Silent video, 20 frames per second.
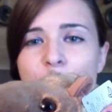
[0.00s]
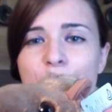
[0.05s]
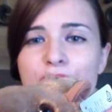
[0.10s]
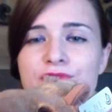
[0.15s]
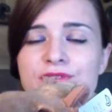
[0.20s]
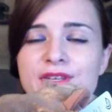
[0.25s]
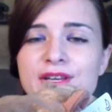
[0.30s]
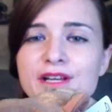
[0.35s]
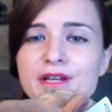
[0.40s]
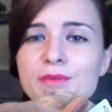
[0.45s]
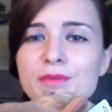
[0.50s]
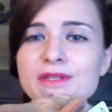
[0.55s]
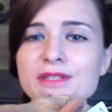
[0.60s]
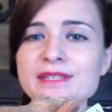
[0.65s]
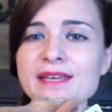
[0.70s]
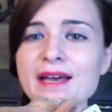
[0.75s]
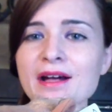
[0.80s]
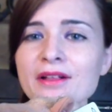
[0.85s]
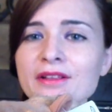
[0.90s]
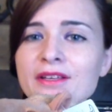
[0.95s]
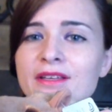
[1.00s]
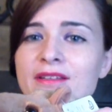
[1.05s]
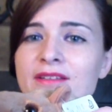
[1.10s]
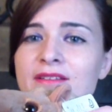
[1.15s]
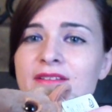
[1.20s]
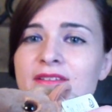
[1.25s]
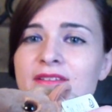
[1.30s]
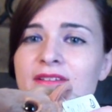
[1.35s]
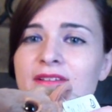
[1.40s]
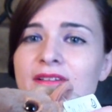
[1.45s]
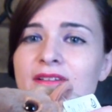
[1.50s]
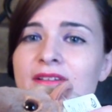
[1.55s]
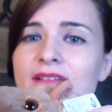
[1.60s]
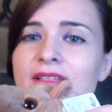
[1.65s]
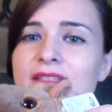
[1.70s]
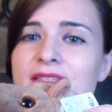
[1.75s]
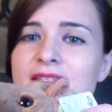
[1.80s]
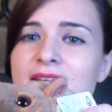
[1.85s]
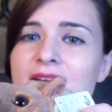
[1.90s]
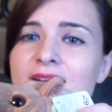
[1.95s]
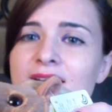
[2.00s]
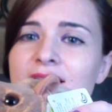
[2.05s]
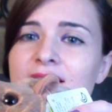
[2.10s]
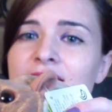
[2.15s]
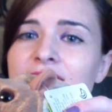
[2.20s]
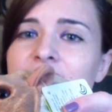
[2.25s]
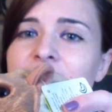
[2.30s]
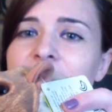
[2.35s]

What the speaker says: almost like a medallion on his neck.